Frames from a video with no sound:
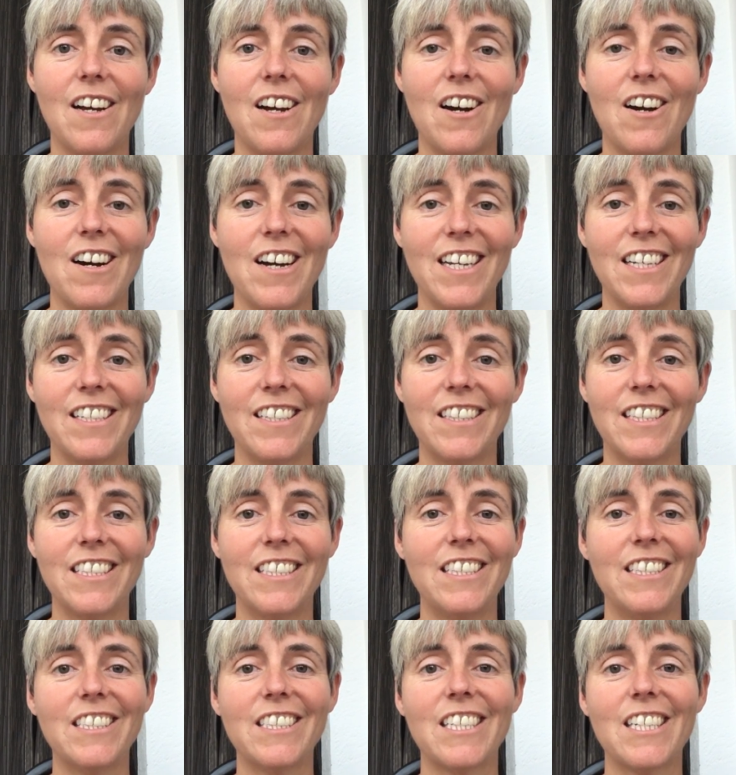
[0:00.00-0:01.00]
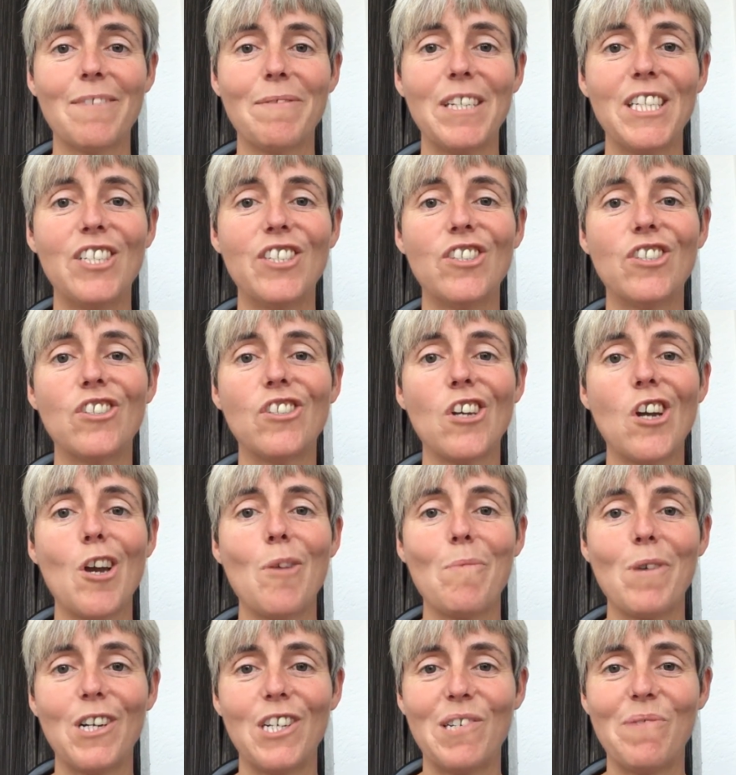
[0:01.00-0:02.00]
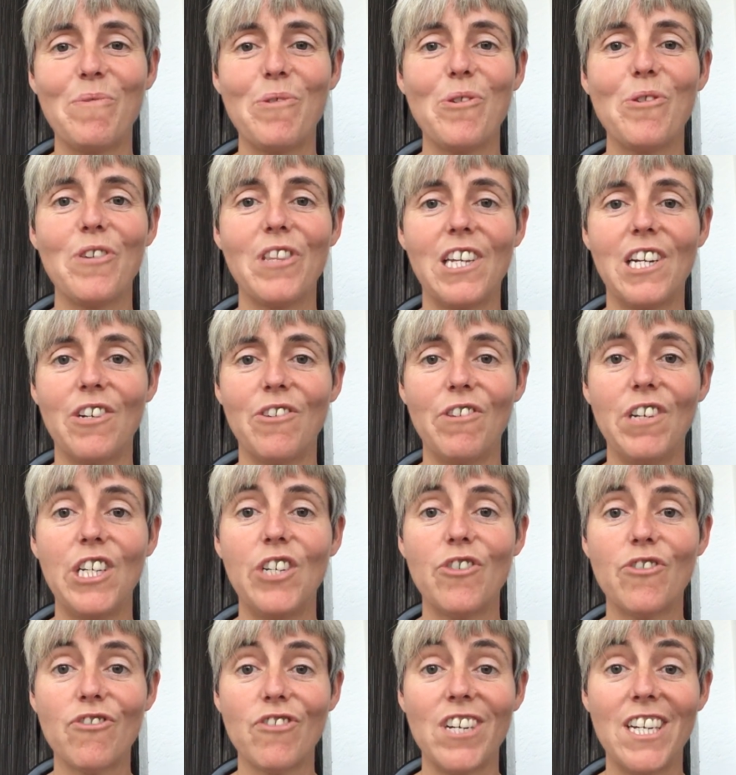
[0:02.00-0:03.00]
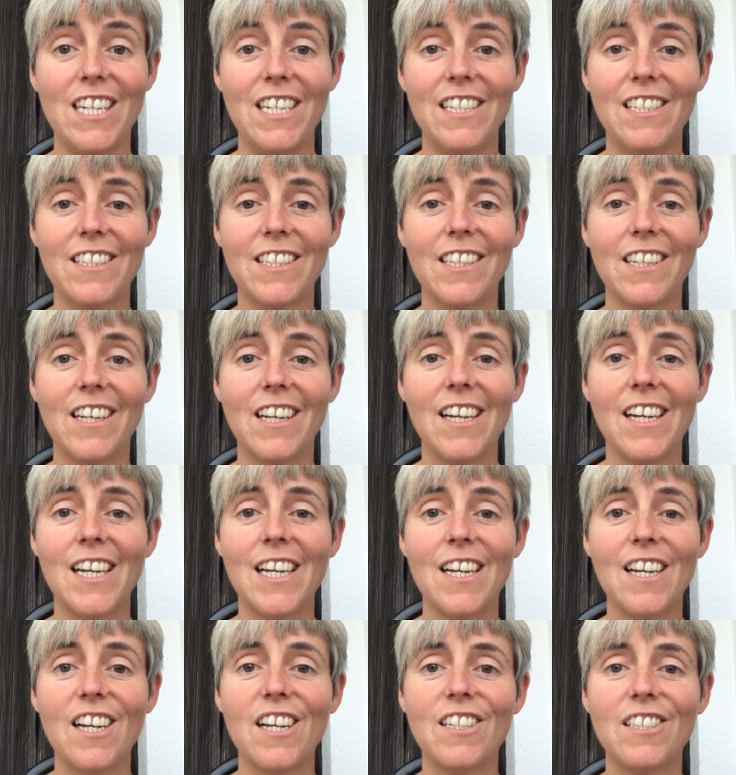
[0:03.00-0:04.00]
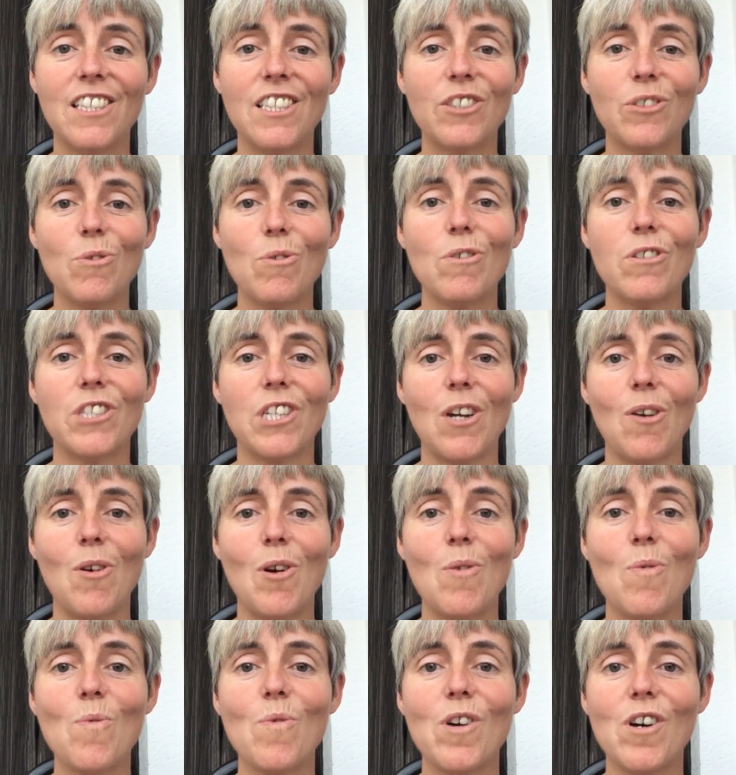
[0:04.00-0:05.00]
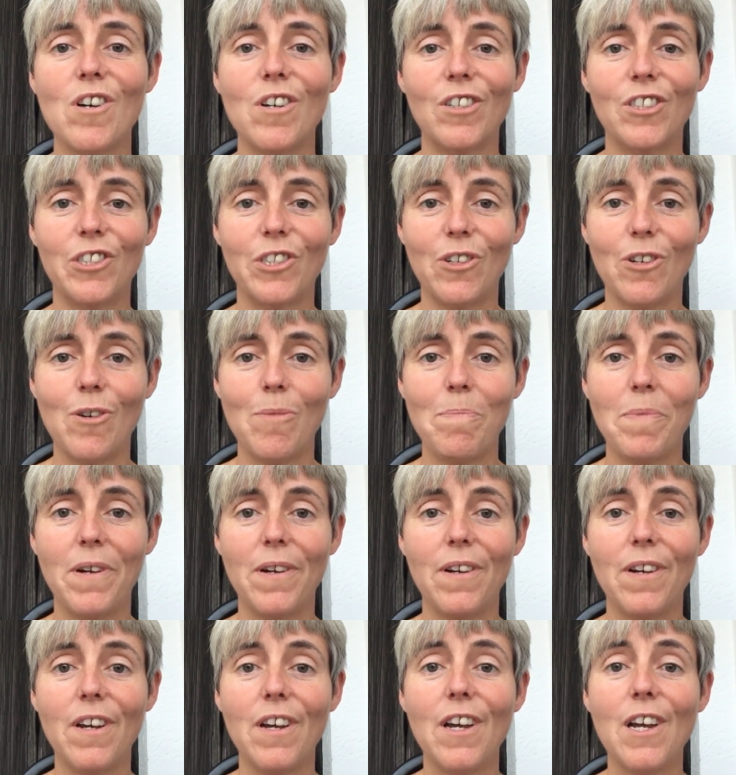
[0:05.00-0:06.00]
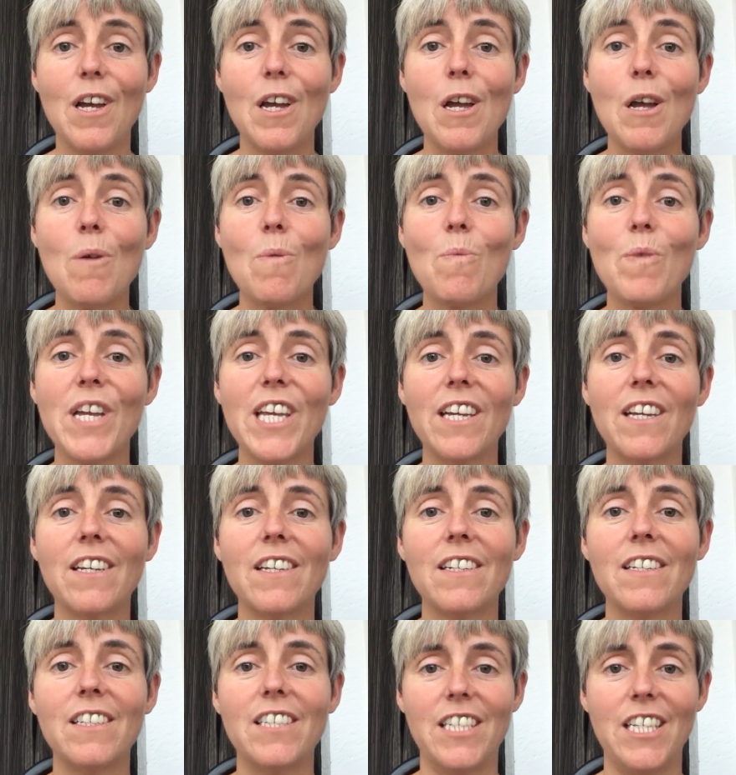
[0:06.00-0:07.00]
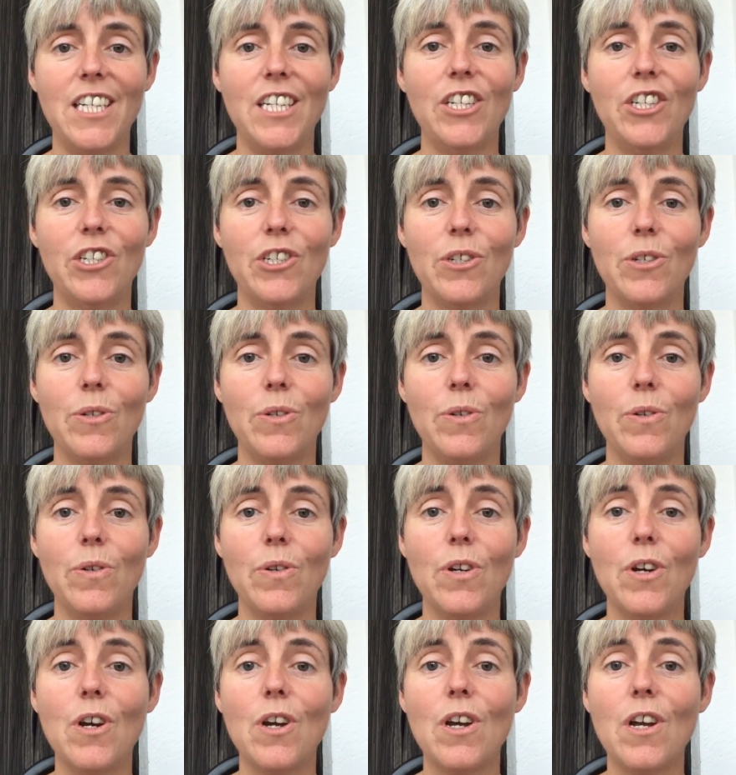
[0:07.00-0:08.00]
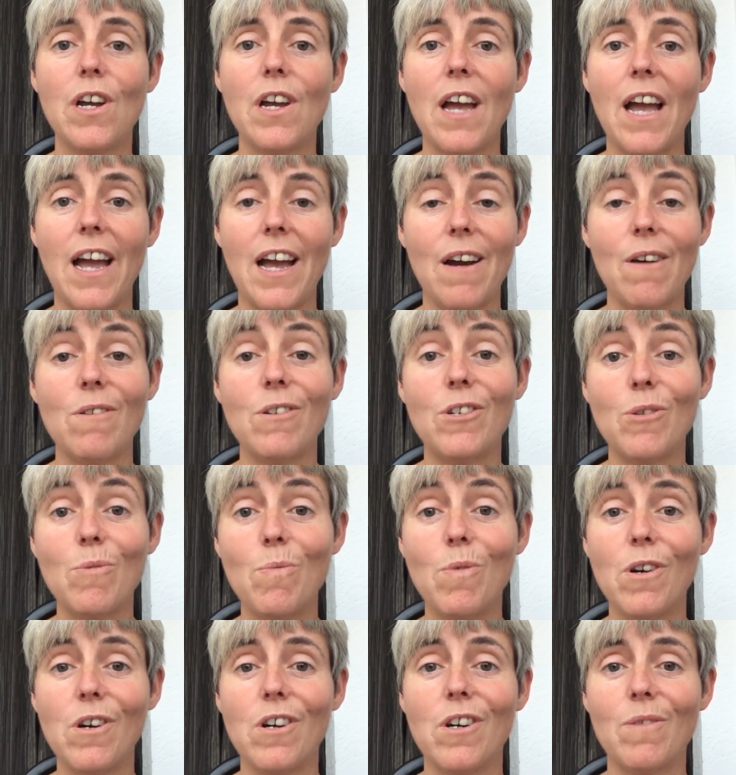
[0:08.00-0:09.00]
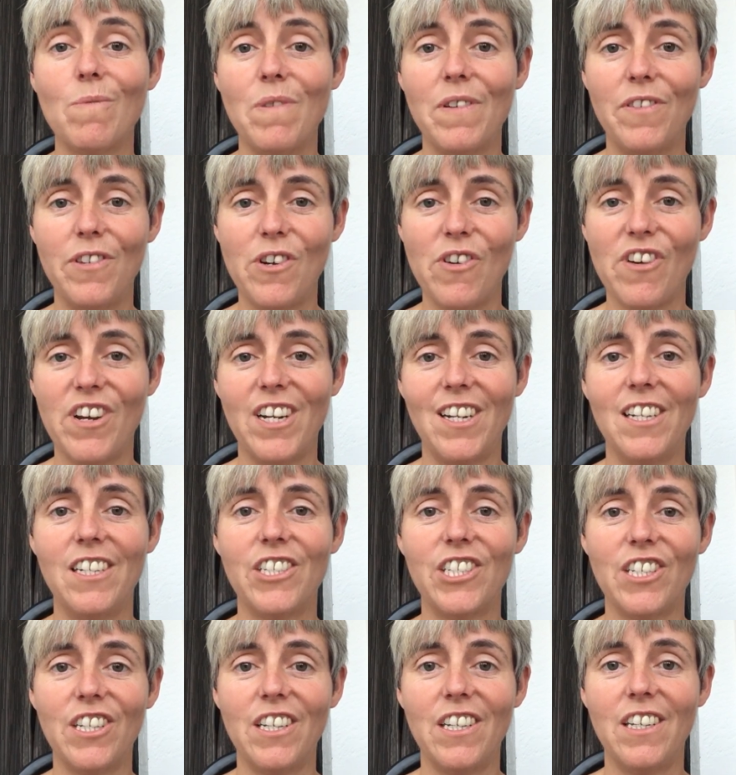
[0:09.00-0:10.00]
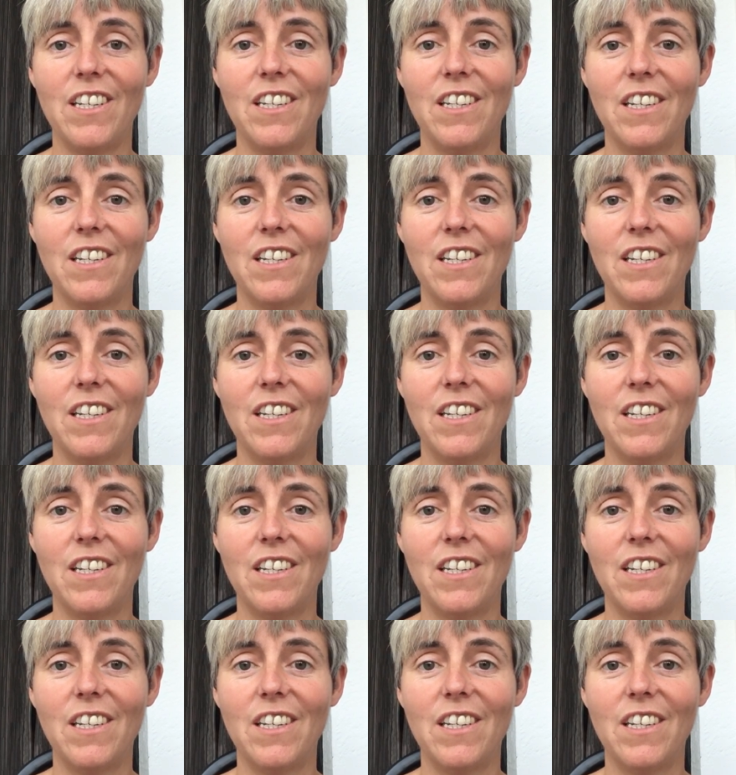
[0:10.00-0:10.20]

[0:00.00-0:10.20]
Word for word: Hi, this is going to be so much more than a retreat because it's also a workshop. We're going to teach you how to work with your energy,